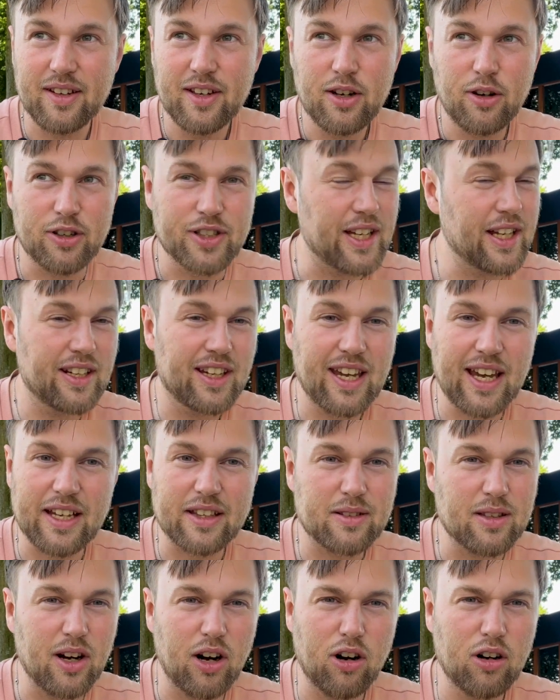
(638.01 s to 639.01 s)
or dedicate
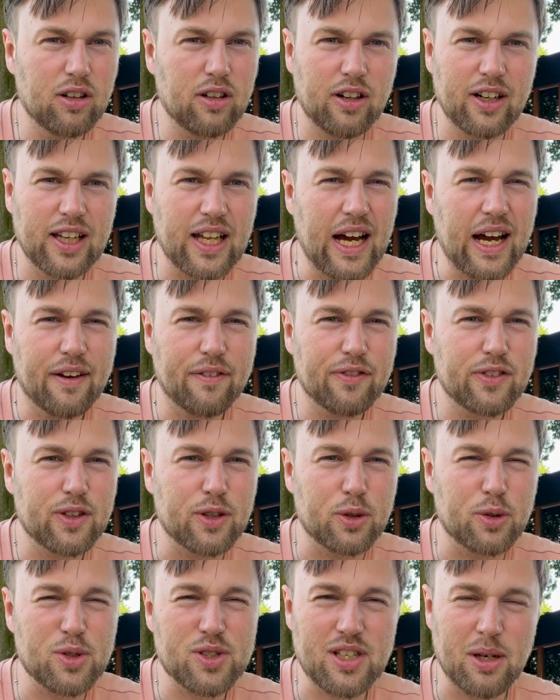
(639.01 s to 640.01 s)
all our life
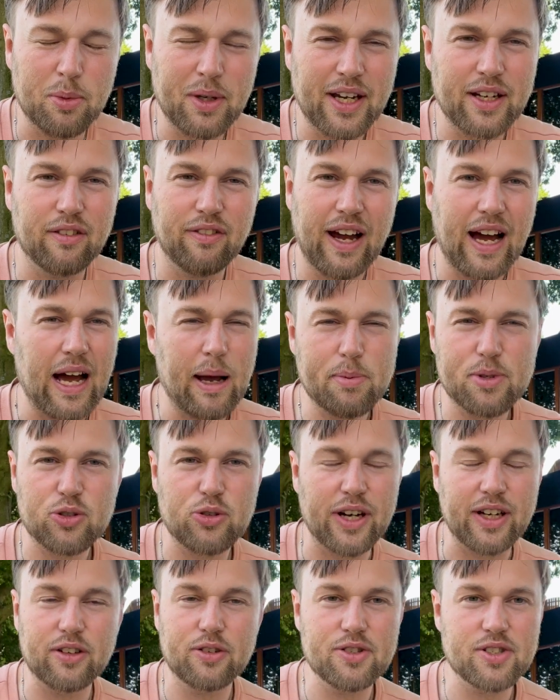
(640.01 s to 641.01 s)
to some kind of
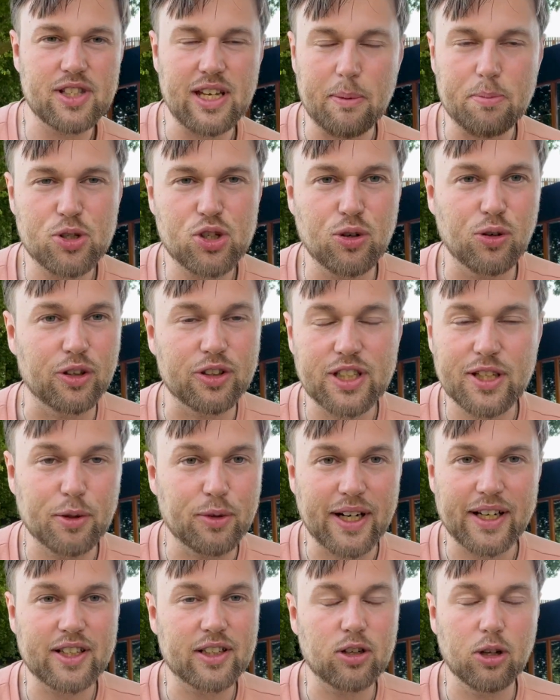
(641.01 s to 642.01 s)
abstract conceptual or
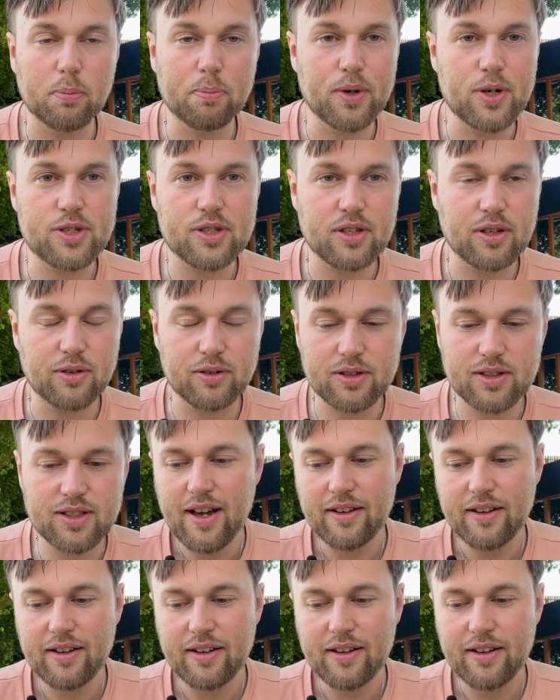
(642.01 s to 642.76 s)
theoretical pursuit